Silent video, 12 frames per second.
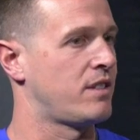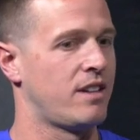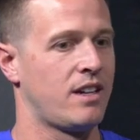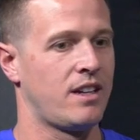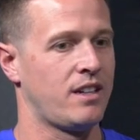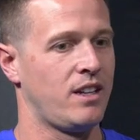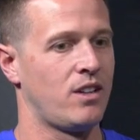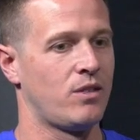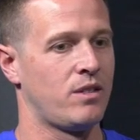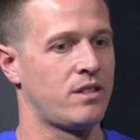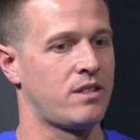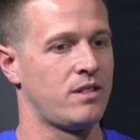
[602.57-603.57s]
you
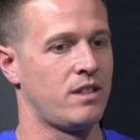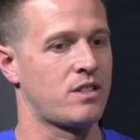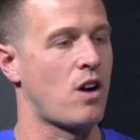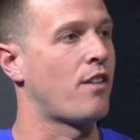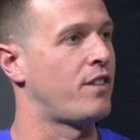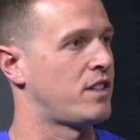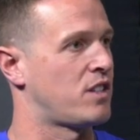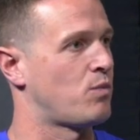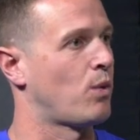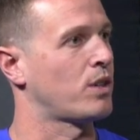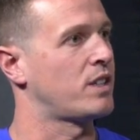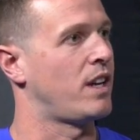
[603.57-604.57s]
know, this offense has
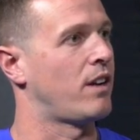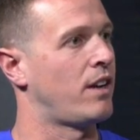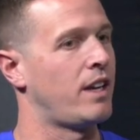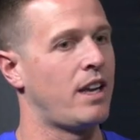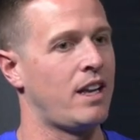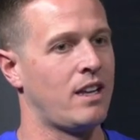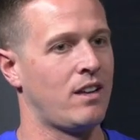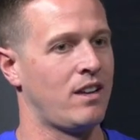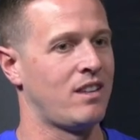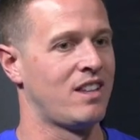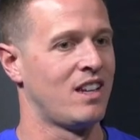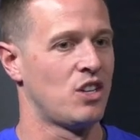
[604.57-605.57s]
worked here,
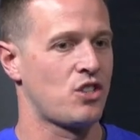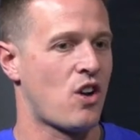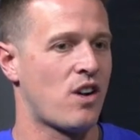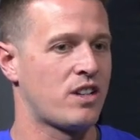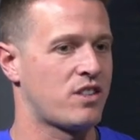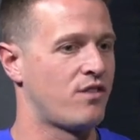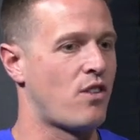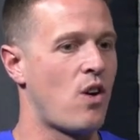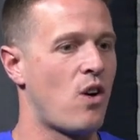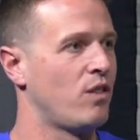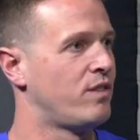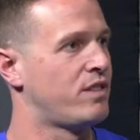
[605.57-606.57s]
and Sean has
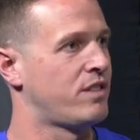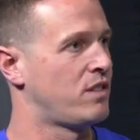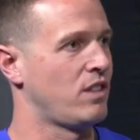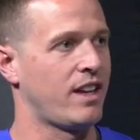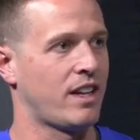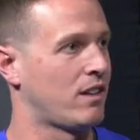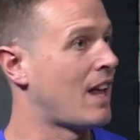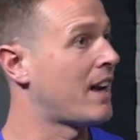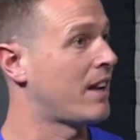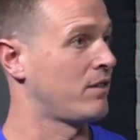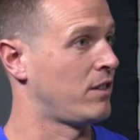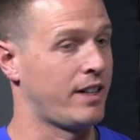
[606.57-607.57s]
evolved like a
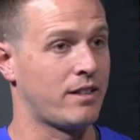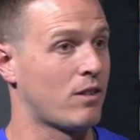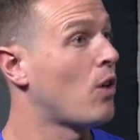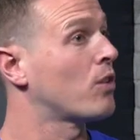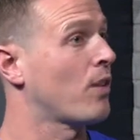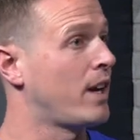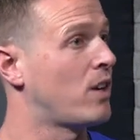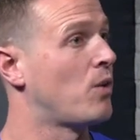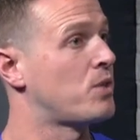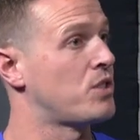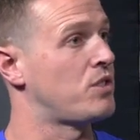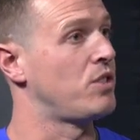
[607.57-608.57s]
lot of, like all great
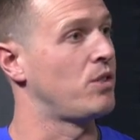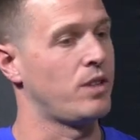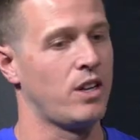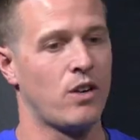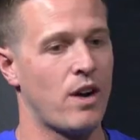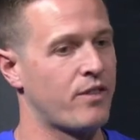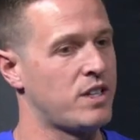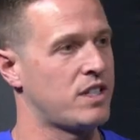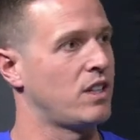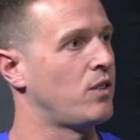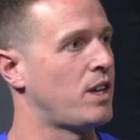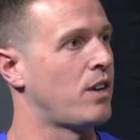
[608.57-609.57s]
coaches do, you know, every
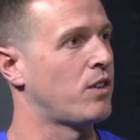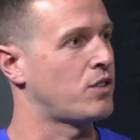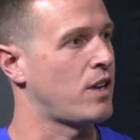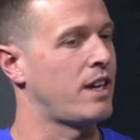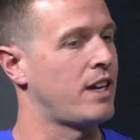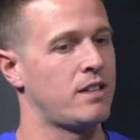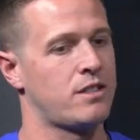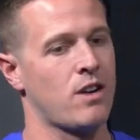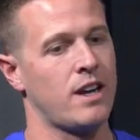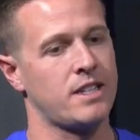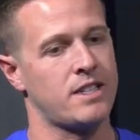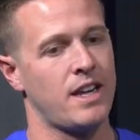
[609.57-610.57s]
single year, and try
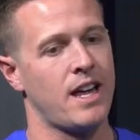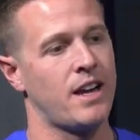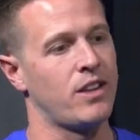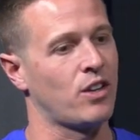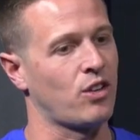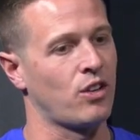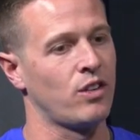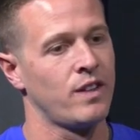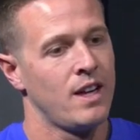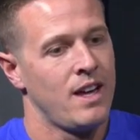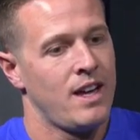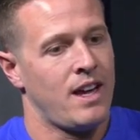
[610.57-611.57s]
to stay ahead of the curve,
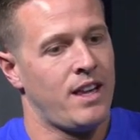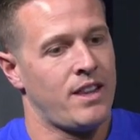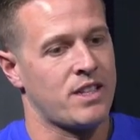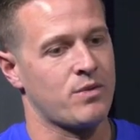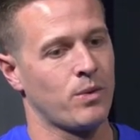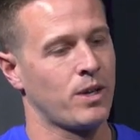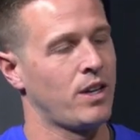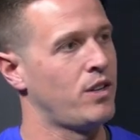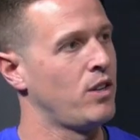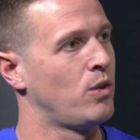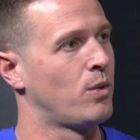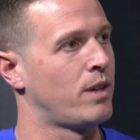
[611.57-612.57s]
and that's what we're going to
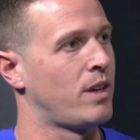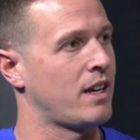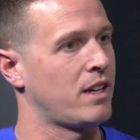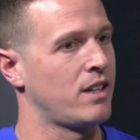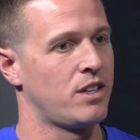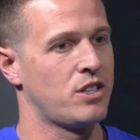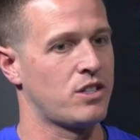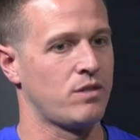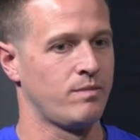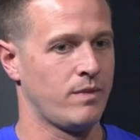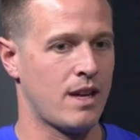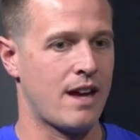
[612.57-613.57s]
do. We're not going to
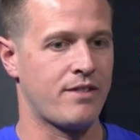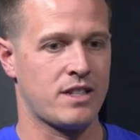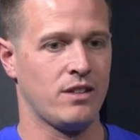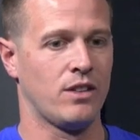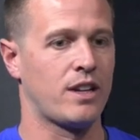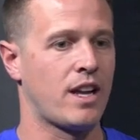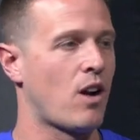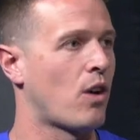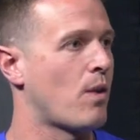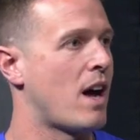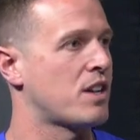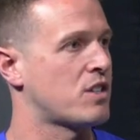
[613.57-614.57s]
just obviously look at
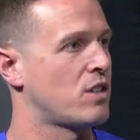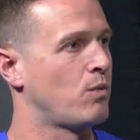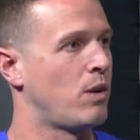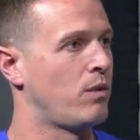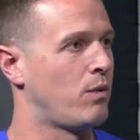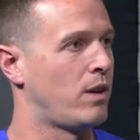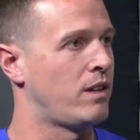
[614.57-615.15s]
our roster, what